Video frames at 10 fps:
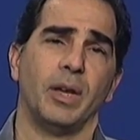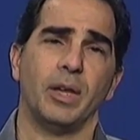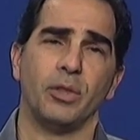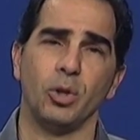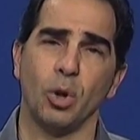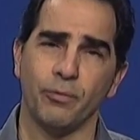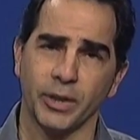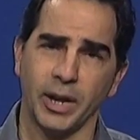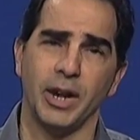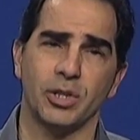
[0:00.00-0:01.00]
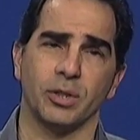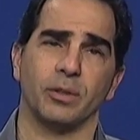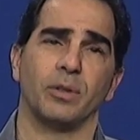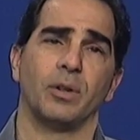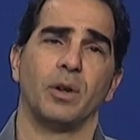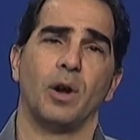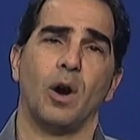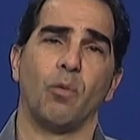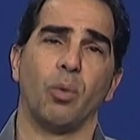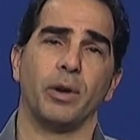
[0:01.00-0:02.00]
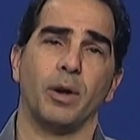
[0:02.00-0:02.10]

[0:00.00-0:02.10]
the unification of what